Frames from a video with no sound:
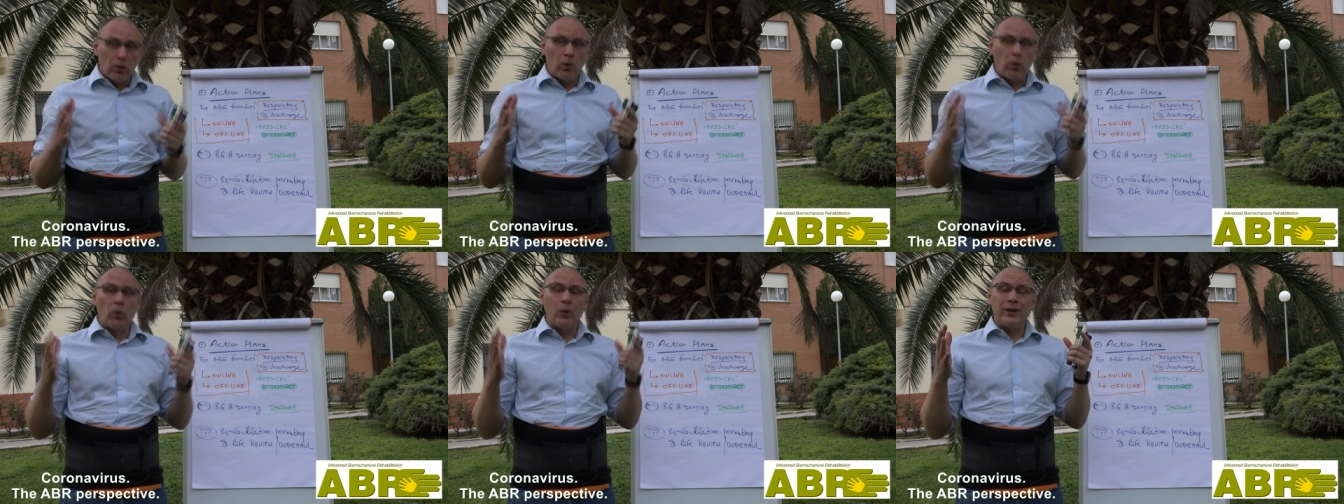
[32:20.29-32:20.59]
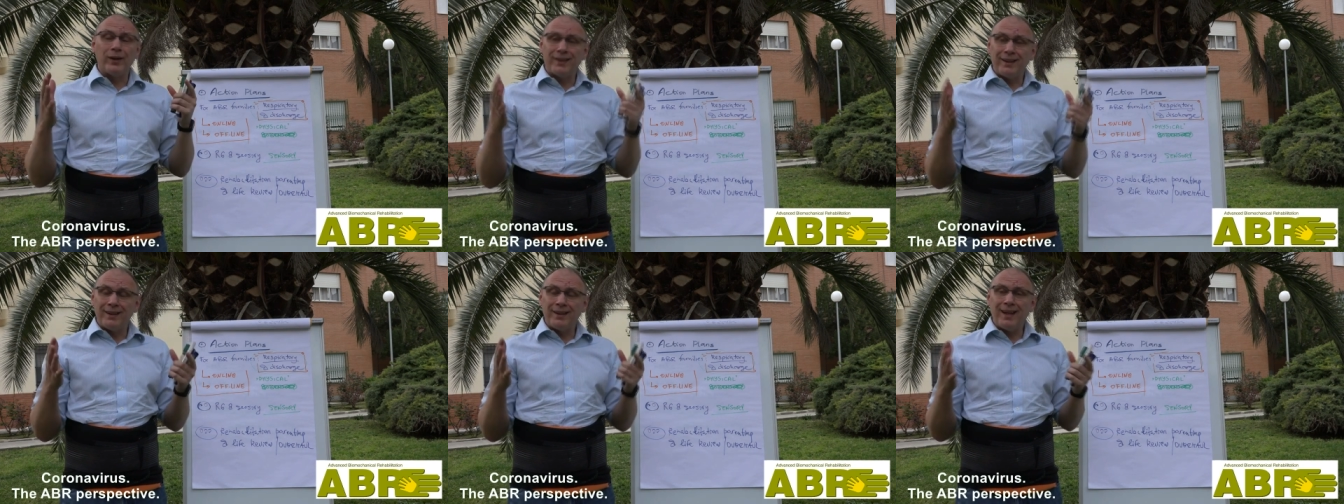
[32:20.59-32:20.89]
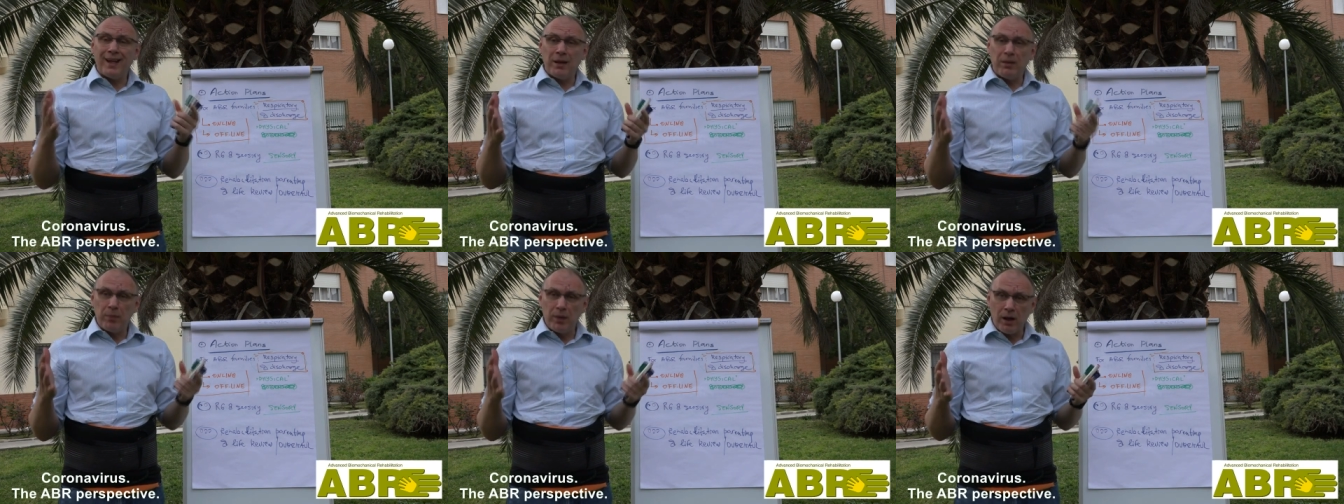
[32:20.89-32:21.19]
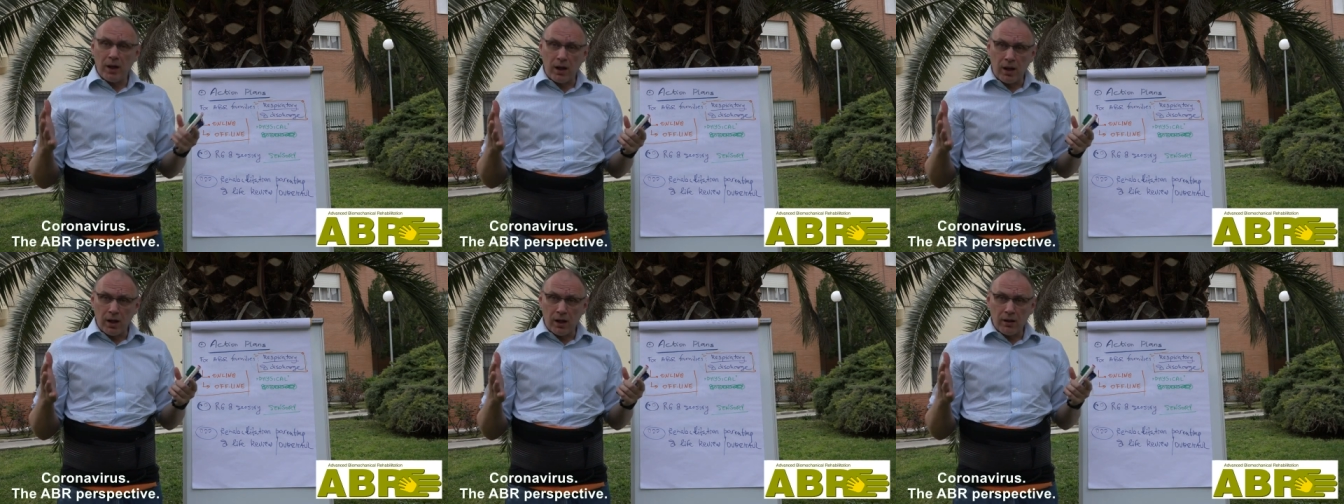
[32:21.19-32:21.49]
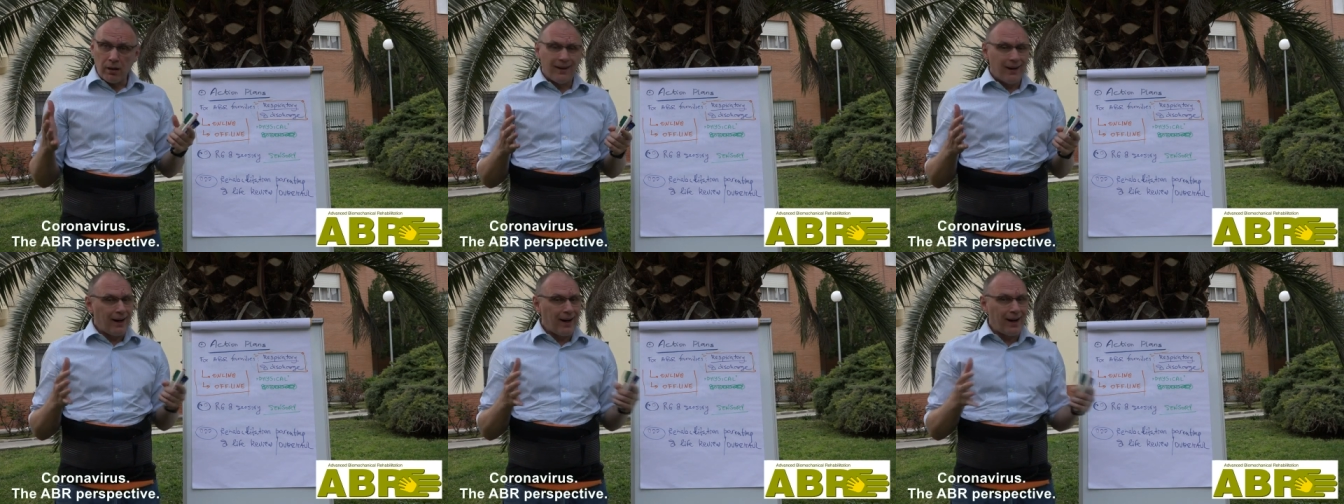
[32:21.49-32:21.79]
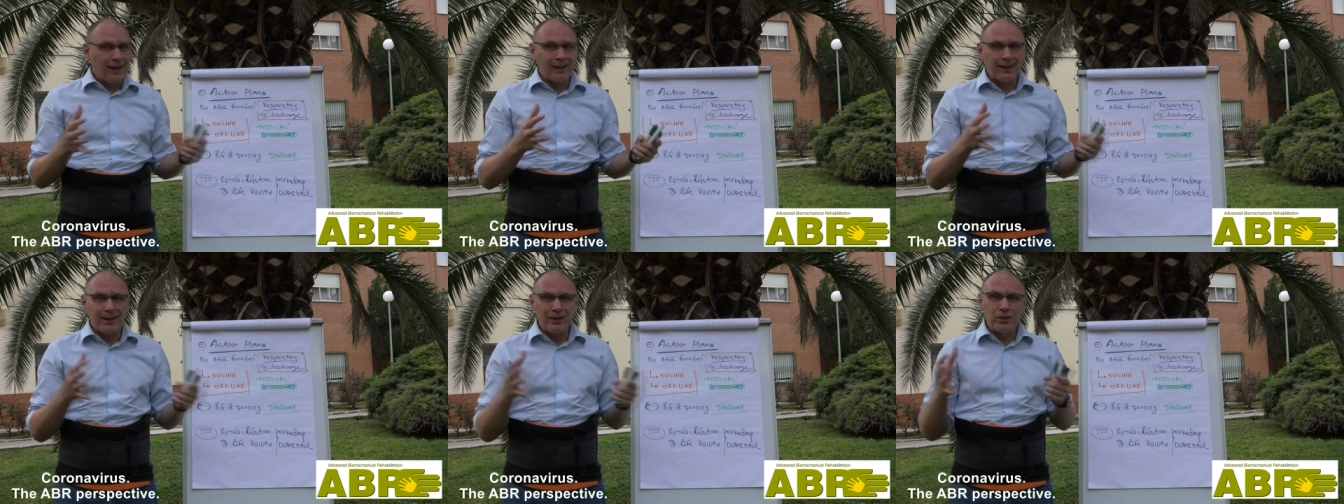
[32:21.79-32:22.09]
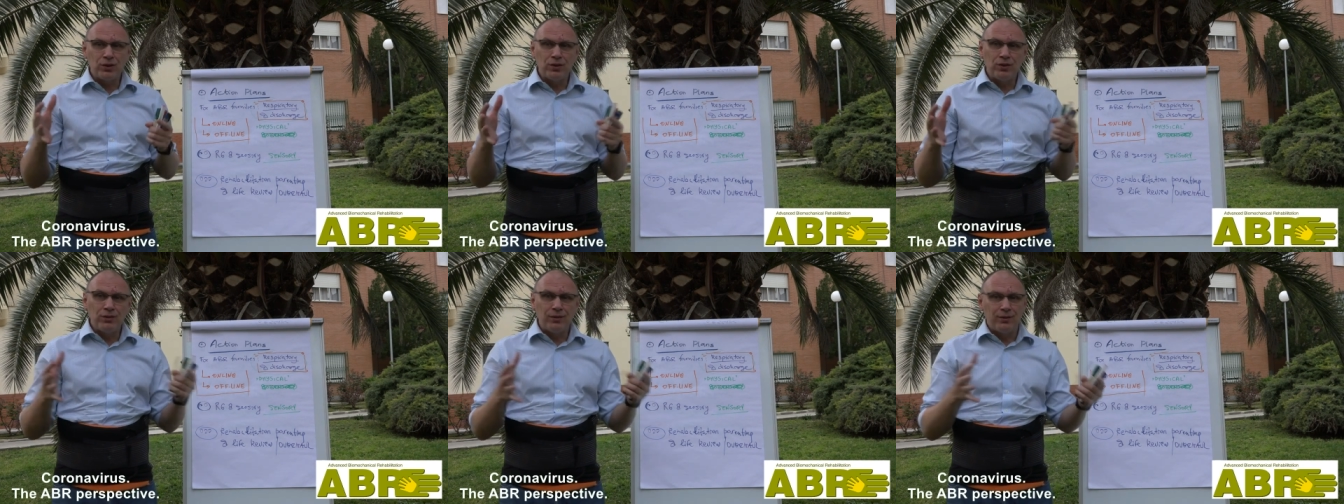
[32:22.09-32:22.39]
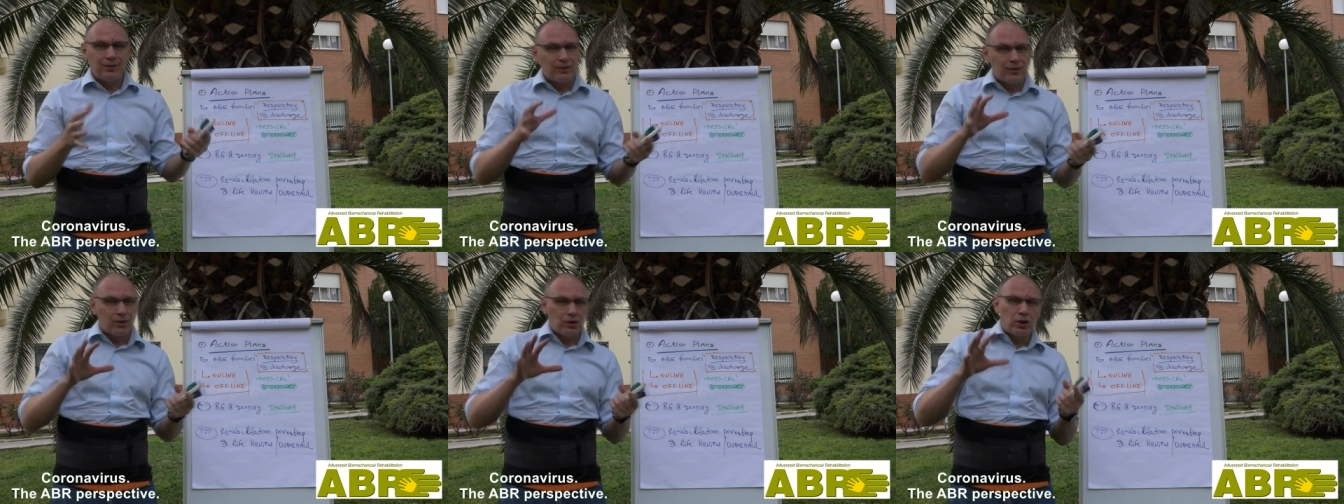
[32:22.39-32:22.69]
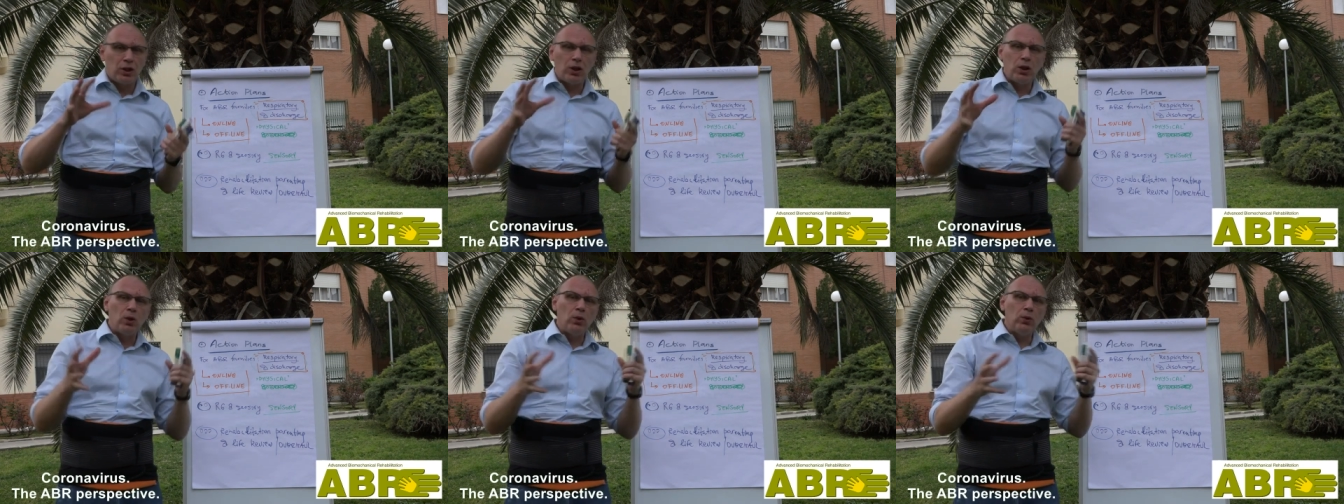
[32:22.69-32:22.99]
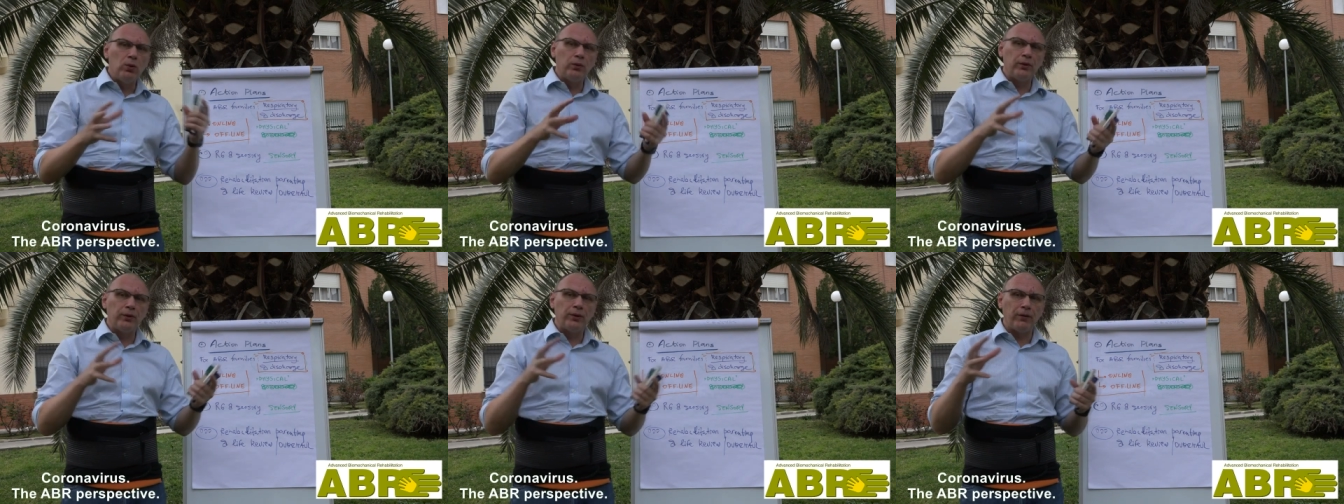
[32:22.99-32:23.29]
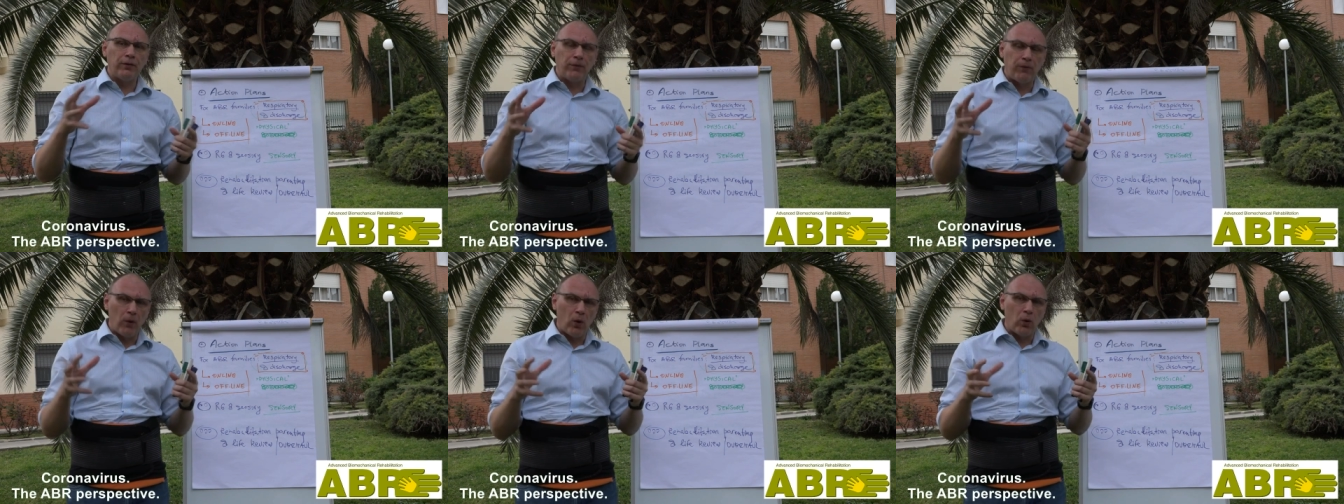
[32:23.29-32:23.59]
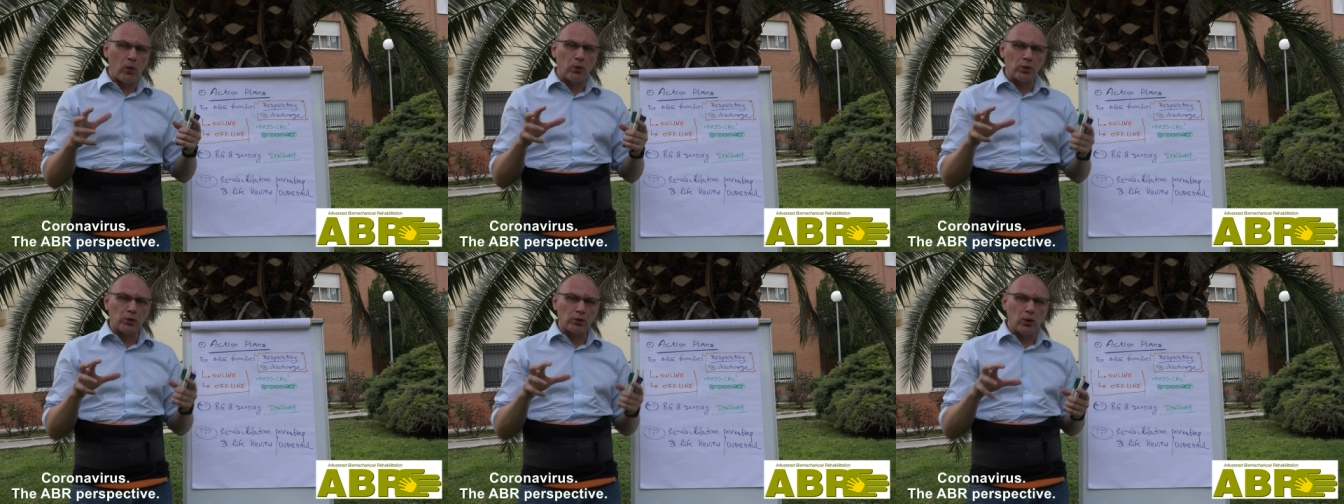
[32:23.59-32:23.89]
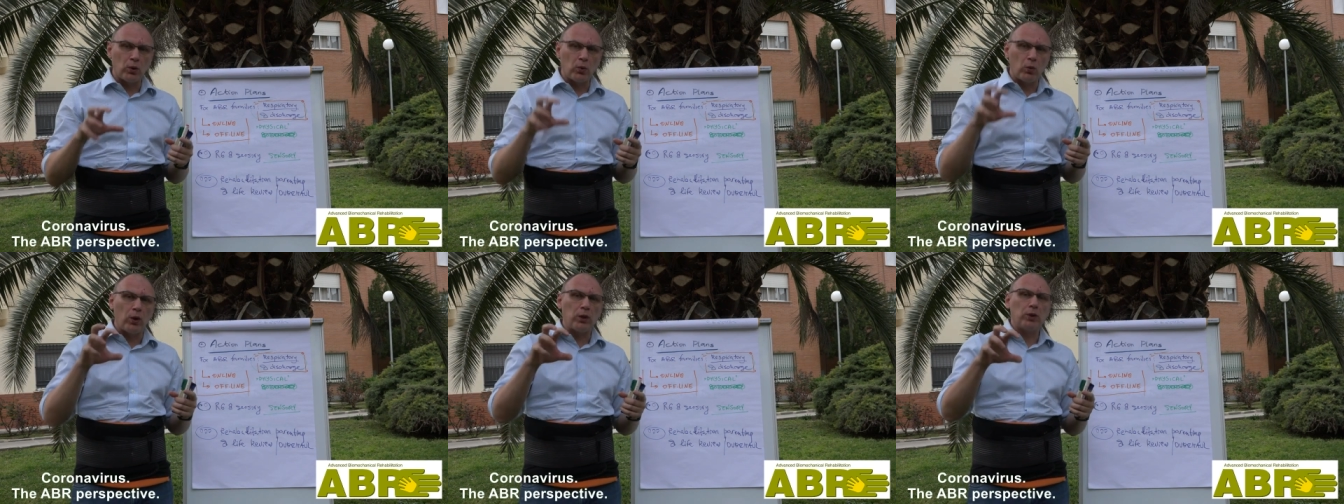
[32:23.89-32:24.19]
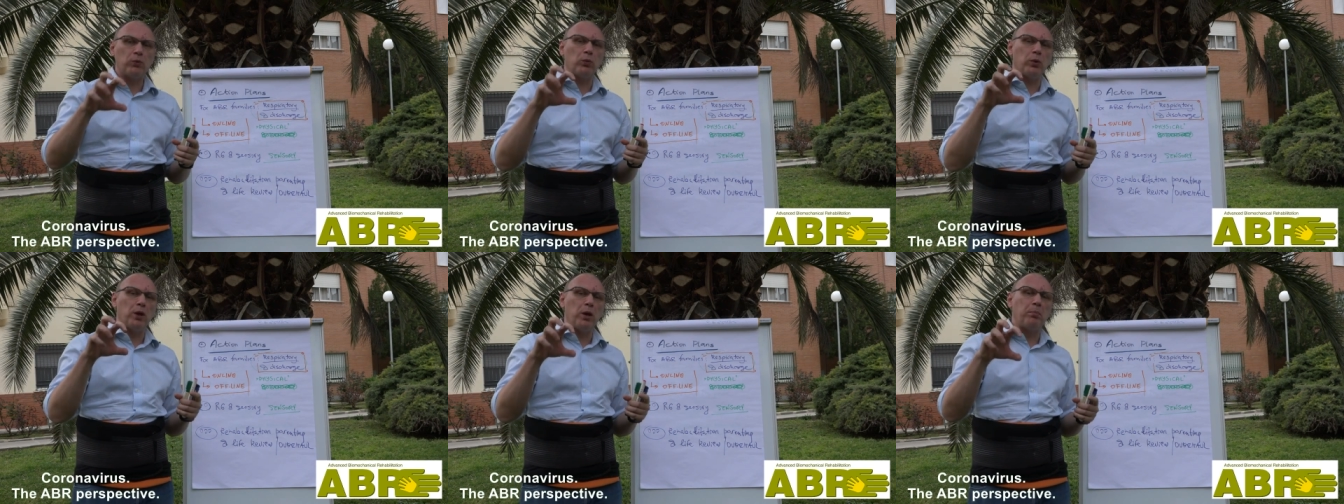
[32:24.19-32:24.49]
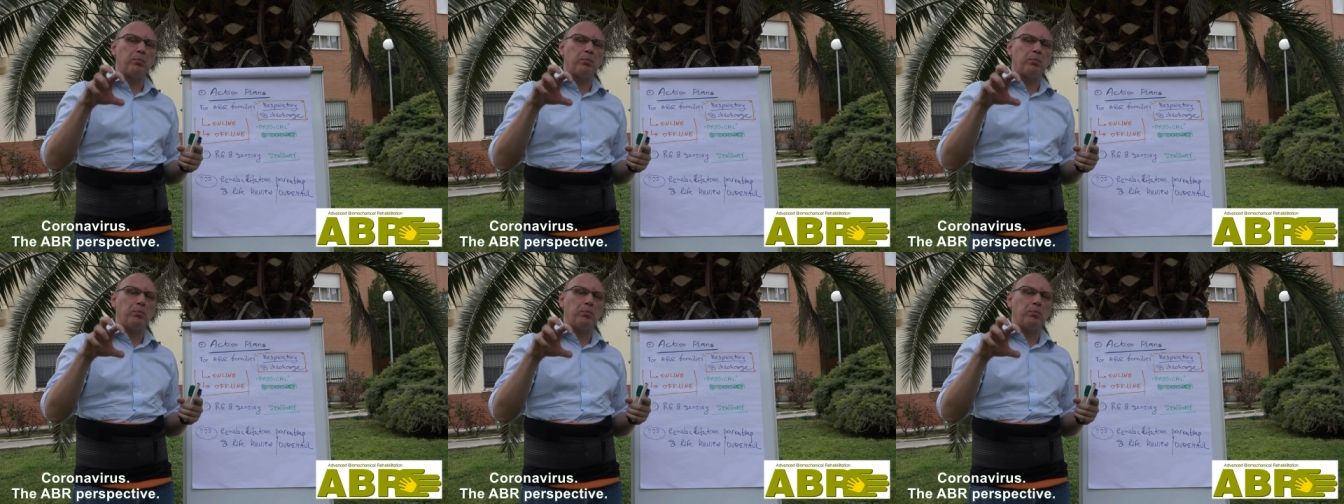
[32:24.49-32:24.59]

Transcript: within A B R, I can tune the focus on what we